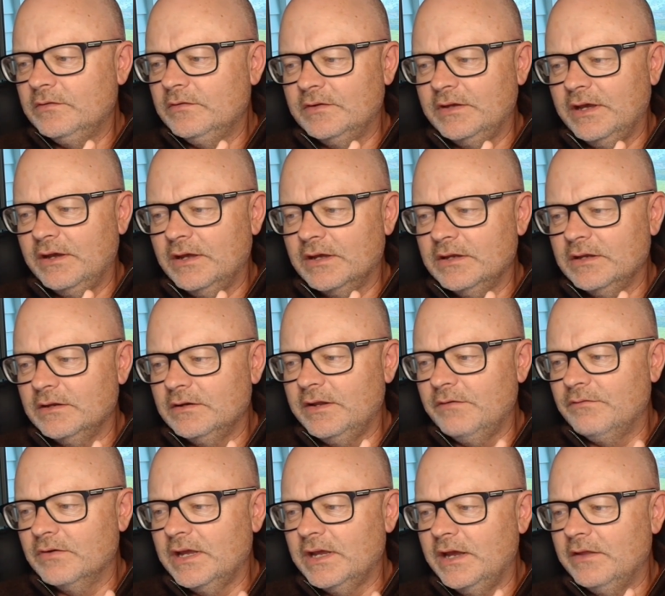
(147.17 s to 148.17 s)
see how you can
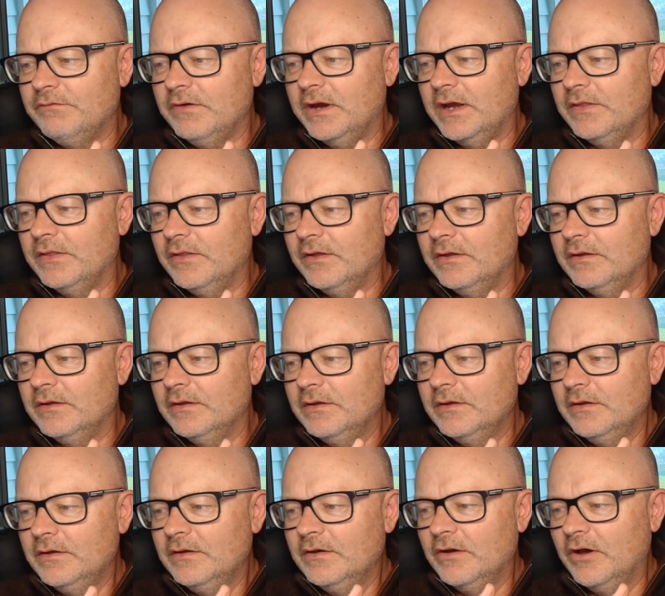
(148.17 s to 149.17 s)
navigate around the
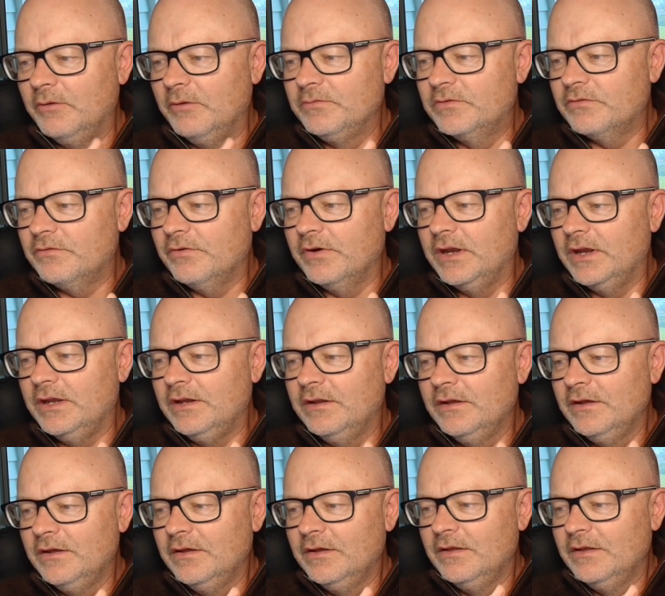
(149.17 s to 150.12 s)
home screen.